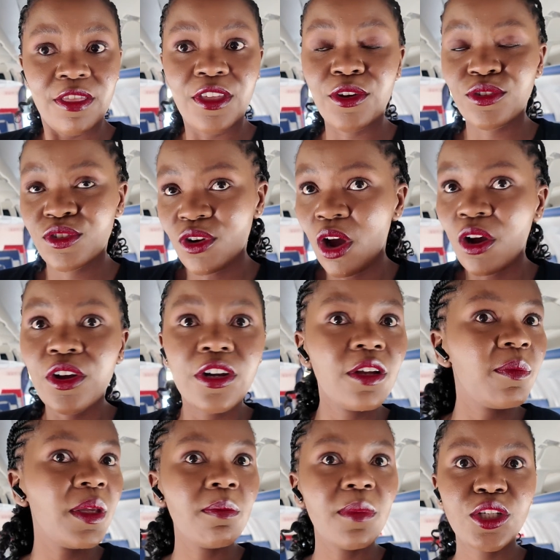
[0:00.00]
there's not going to
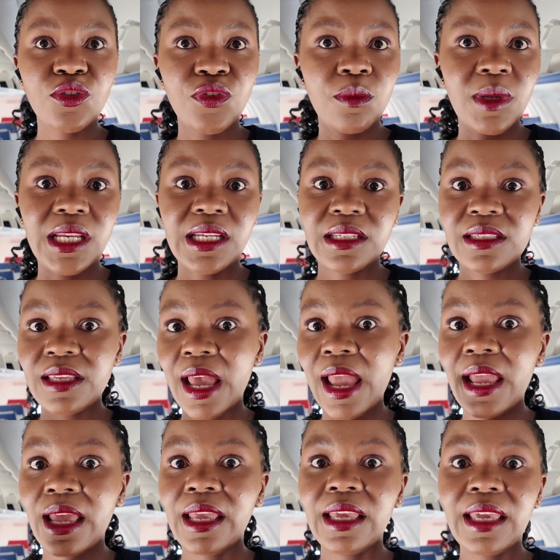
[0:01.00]
be much for me to
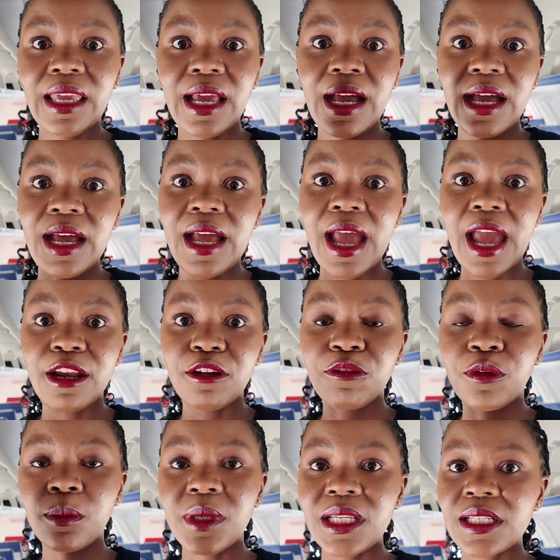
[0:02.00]
say here and
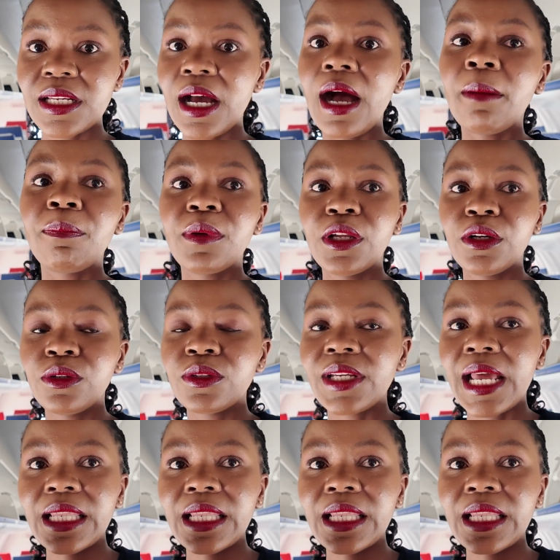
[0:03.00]
for me to upload,